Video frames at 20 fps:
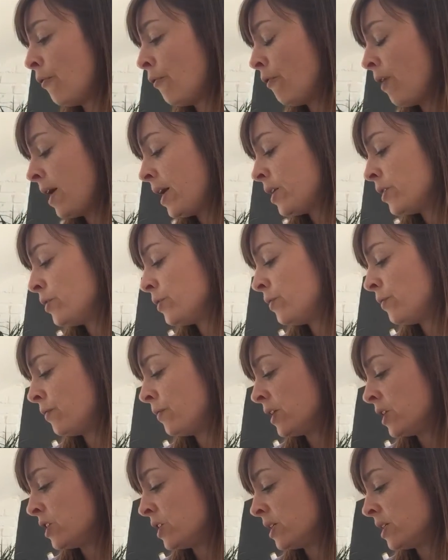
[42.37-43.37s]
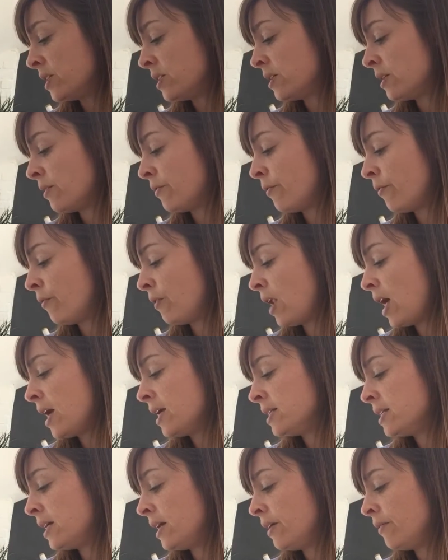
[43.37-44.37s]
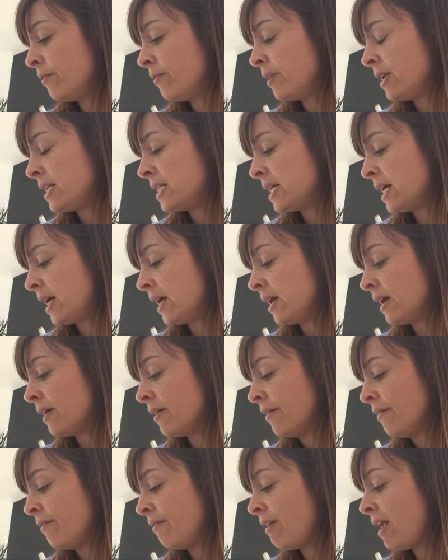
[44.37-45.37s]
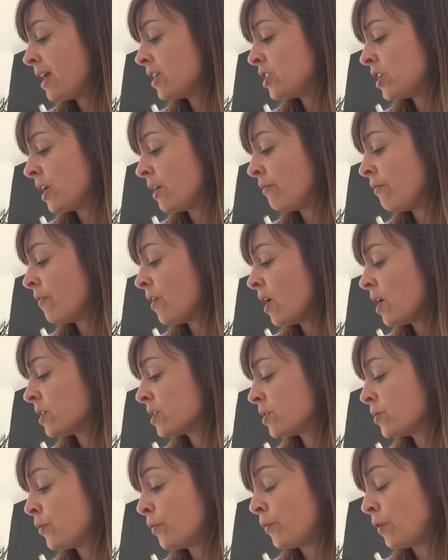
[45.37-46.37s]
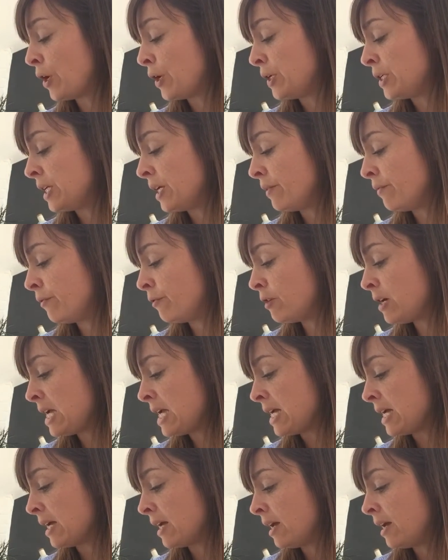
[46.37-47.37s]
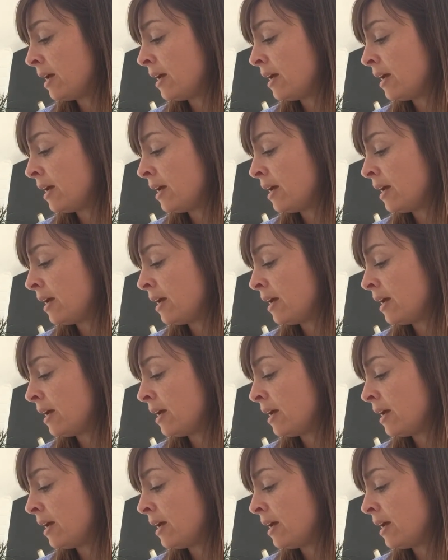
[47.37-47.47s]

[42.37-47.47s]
Freckled fishes, flirting, flitting, flashing fast or floating free,